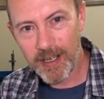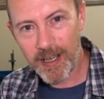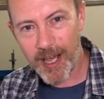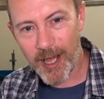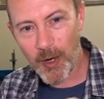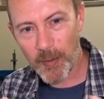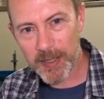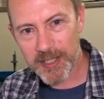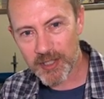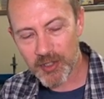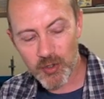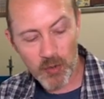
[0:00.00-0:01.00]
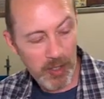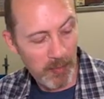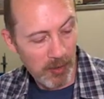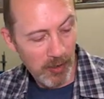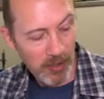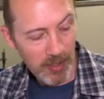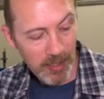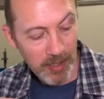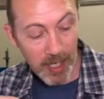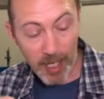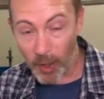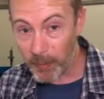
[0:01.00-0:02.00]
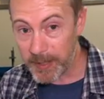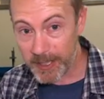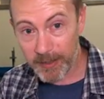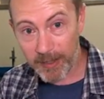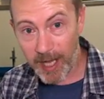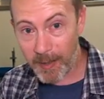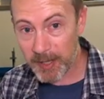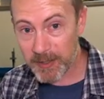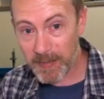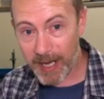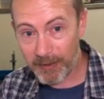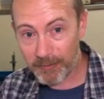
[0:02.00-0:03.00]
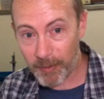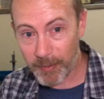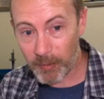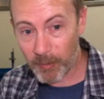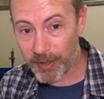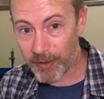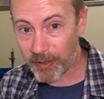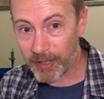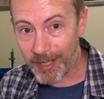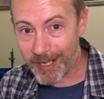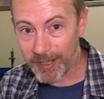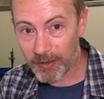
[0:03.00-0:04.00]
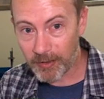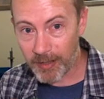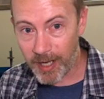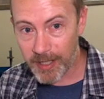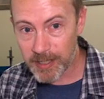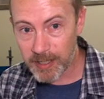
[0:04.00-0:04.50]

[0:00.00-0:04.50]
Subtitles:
I hope it's enjoyable. I hope to hear comments back from you, whether you like it or not.